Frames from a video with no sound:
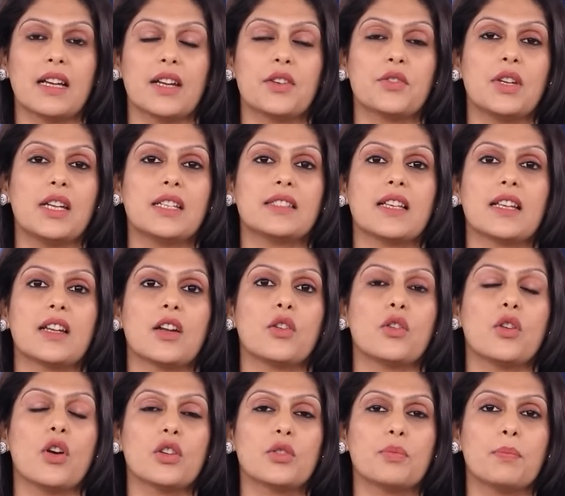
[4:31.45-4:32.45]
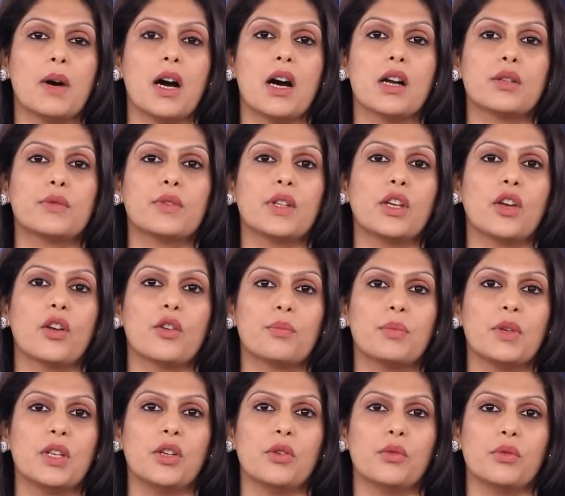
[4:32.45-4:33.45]
Countries that are not part of the
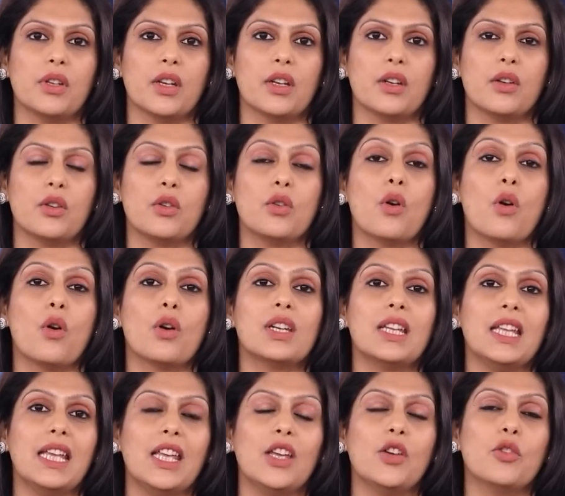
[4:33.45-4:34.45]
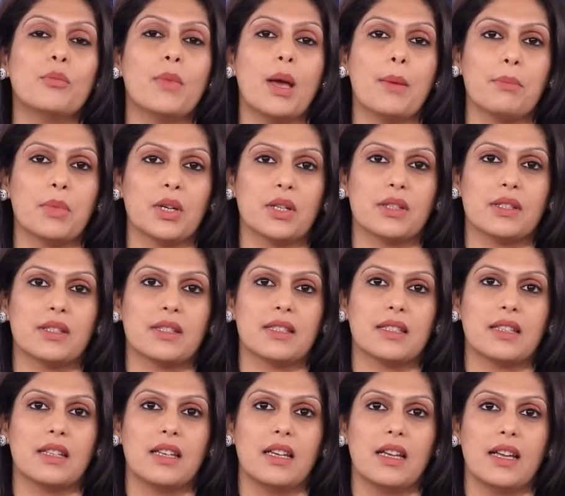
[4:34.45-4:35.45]
European Union, non-EU members.